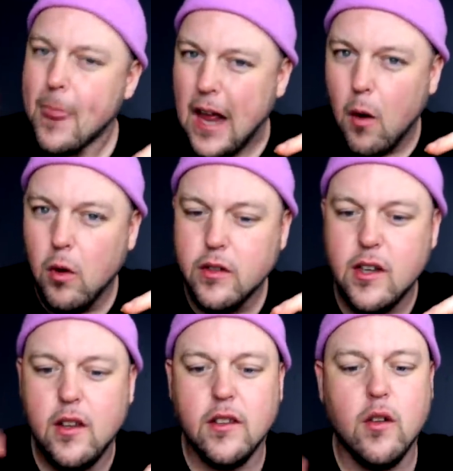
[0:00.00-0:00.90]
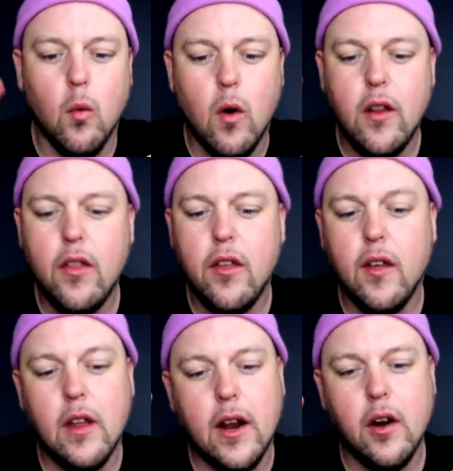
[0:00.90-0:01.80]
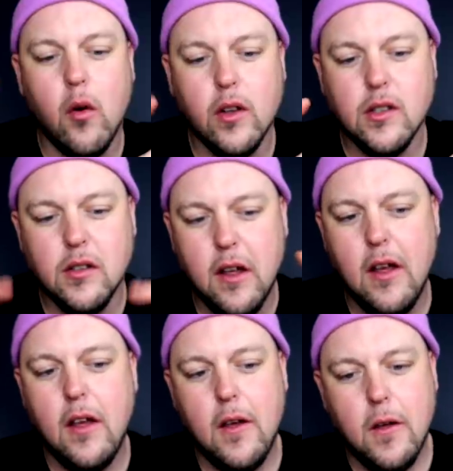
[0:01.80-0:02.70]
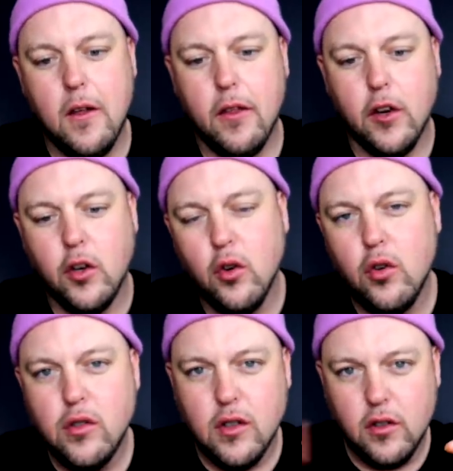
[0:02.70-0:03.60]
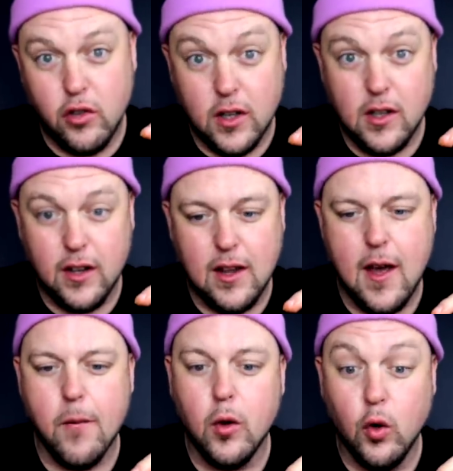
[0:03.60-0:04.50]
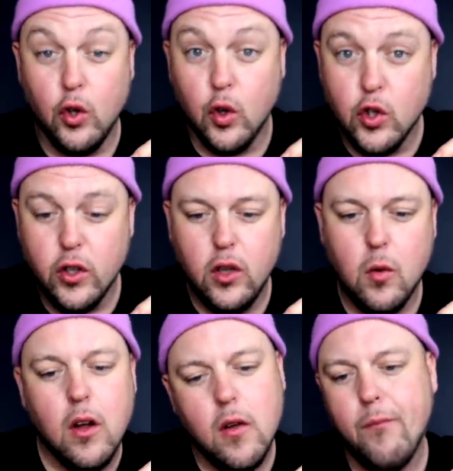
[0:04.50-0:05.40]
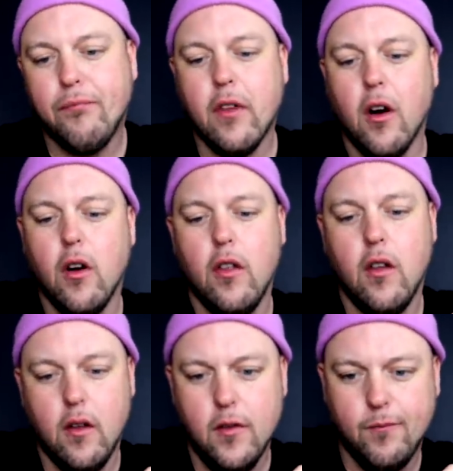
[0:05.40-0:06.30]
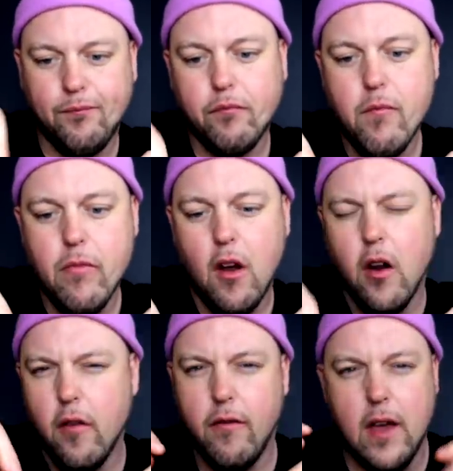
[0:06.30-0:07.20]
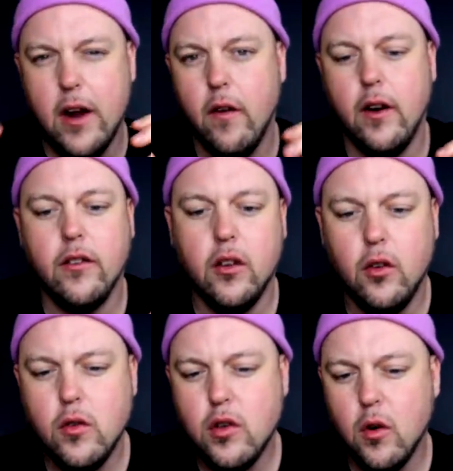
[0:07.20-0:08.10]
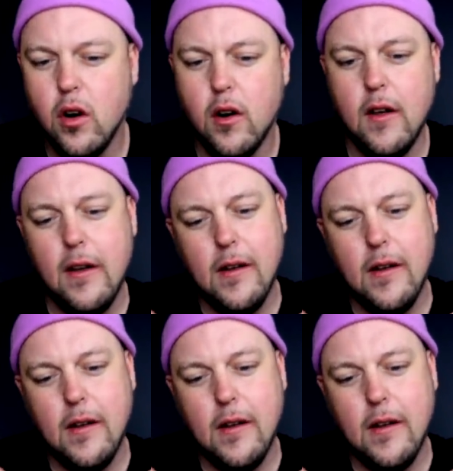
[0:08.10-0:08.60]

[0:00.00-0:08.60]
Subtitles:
I will say this. The one thing that I notice is the dudes dressed like that who do treat you well are the veterans, the dudes who are